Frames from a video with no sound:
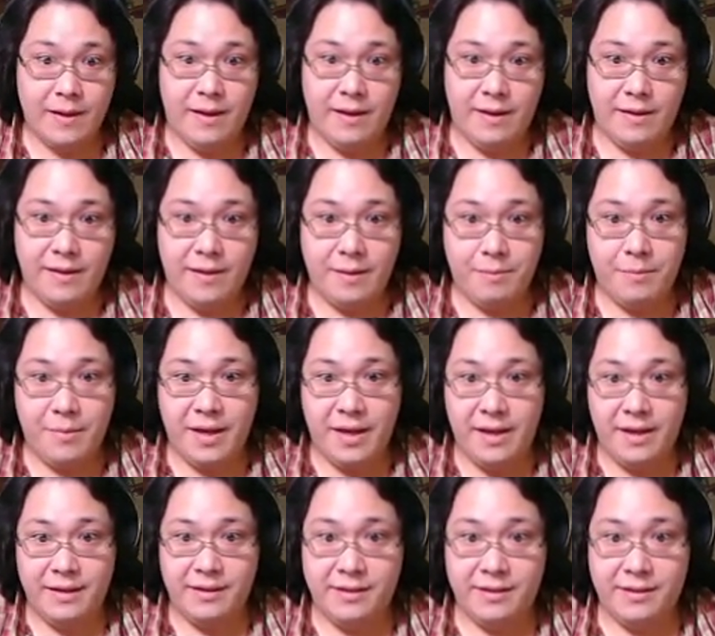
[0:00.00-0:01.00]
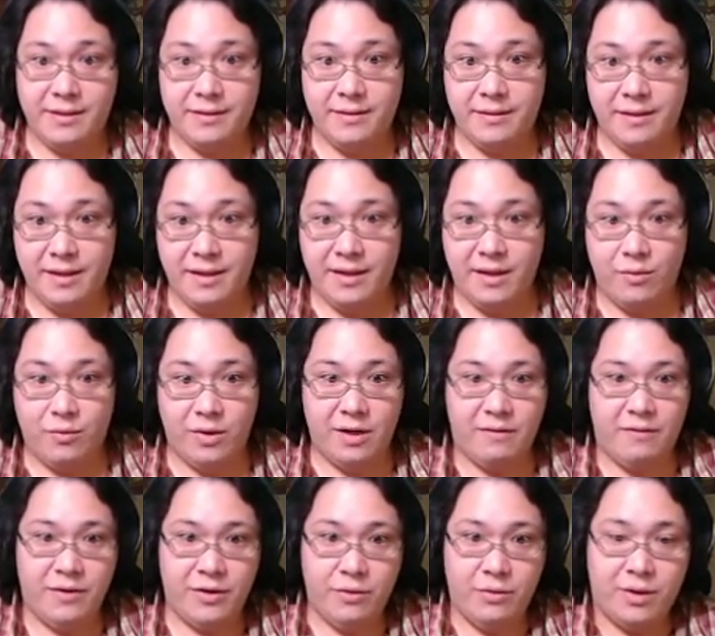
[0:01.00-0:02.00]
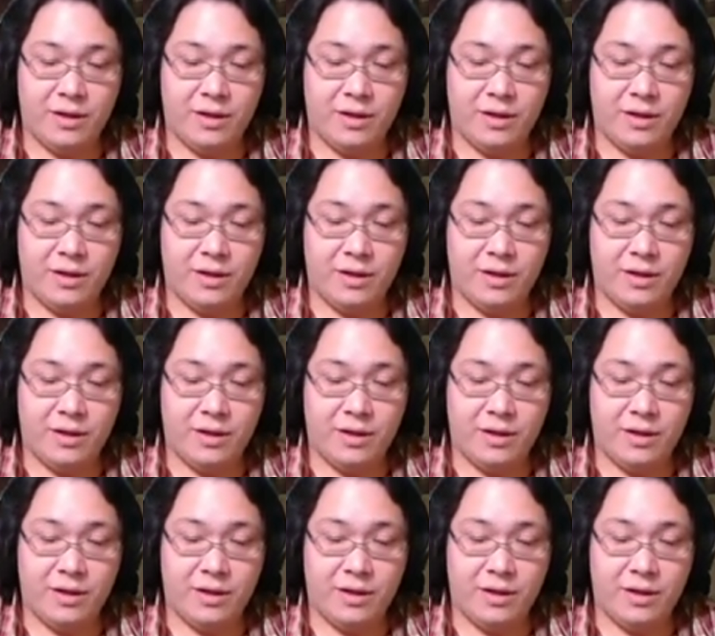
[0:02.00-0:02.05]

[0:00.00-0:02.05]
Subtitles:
and then paste, and then whatever you